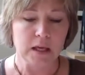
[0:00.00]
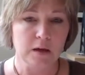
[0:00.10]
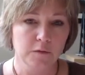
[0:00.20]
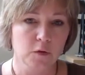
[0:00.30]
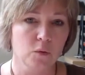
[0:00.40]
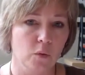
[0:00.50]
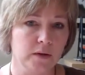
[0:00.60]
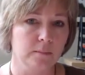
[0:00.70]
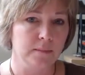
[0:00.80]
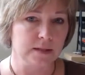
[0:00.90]
If you're
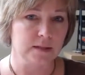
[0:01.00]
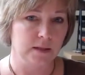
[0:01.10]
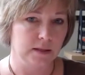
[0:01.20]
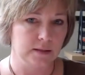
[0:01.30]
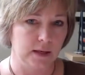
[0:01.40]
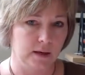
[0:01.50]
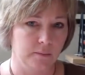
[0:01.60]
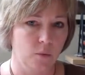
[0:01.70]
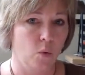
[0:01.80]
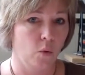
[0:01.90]
going to miss an
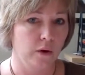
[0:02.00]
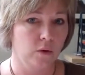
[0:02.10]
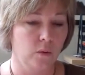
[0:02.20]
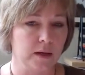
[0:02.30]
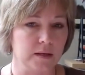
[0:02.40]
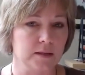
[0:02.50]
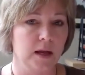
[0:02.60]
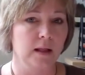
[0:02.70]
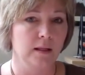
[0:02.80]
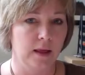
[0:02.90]
exam or a quiz,
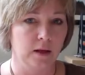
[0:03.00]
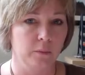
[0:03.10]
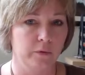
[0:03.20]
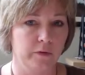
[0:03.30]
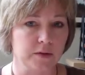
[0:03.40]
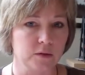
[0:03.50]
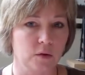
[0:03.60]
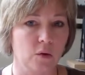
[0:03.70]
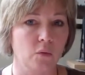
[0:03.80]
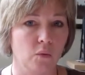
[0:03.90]
let your professor
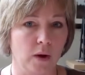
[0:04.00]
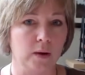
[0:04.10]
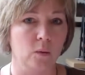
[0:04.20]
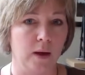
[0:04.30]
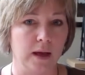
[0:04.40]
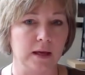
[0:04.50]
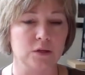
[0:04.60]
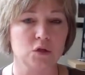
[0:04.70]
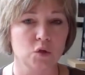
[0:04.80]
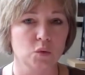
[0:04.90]
know right away.
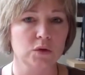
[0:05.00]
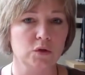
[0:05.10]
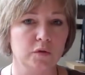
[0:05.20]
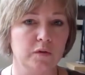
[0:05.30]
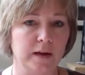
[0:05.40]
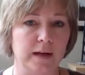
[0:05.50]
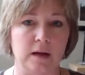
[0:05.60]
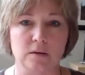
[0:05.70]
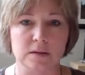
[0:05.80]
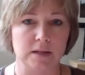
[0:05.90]
As soon as you find
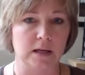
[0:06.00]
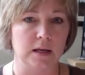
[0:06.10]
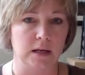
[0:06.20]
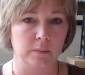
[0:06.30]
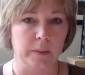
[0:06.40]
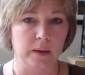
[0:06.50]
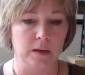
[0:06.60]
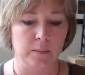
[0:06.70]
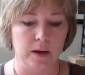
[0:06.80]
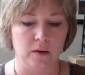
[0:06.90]
out, send an
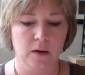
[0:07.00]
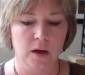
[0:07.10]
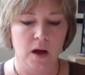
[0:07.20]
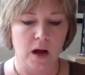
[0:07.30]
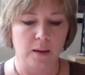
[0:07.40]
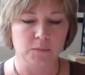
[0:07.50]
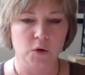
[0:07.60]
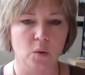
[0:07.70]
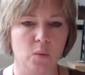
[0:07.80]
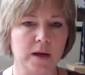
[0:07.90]
email.
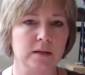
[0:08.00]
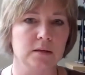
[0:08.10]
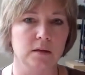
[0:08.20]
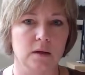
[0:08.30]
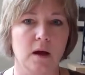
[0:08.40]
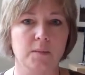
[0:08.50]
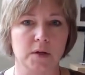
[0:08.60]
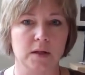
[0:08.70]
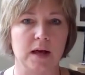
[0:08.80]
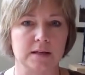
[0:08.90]
Don't wait until you come
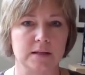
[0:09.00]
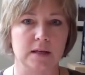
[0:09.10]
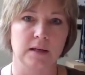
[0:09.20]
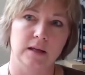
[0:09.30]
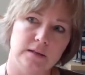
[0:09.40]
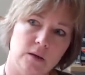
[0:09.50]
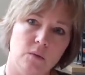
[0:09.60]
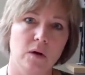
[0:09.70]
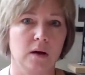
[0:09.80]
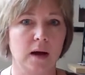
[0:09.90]
to class that day and say,
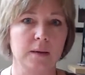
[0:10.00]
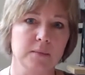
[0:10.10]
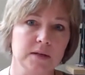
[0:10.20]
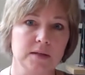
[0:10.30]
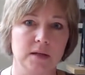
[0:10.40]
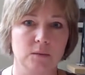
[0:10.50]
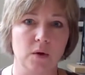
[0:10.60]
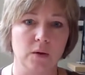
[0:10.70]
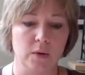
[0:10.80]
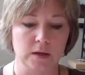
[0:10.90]
well, I missed it,
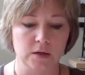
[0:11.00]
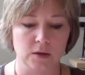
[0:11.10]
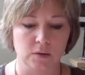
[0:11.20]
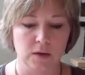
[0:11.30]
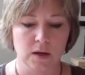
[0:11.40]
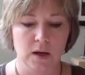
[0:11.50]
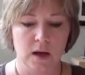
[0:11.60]
what do I do?